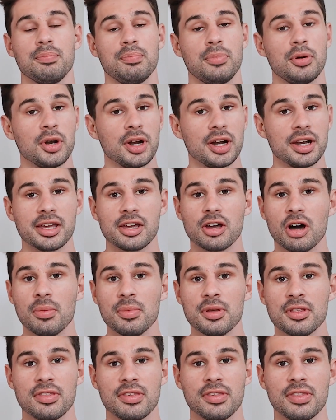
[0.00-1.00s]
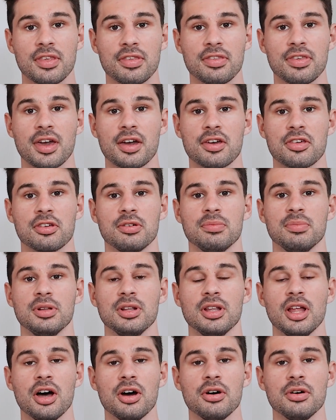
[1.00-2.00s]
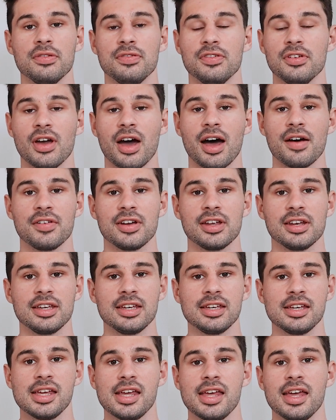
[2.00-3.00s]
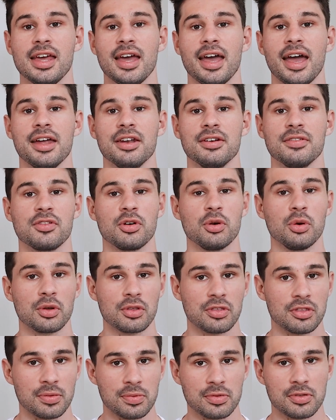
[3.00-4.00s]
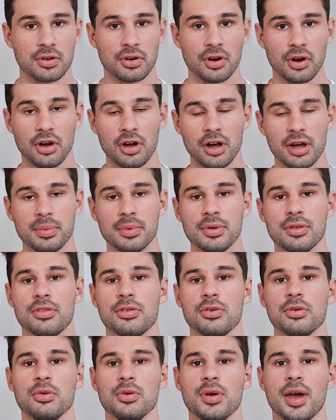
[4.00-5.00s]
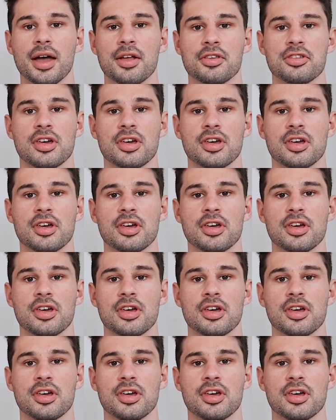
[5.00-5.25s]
Put any comments in the section below if you have any, and of course subscribe to our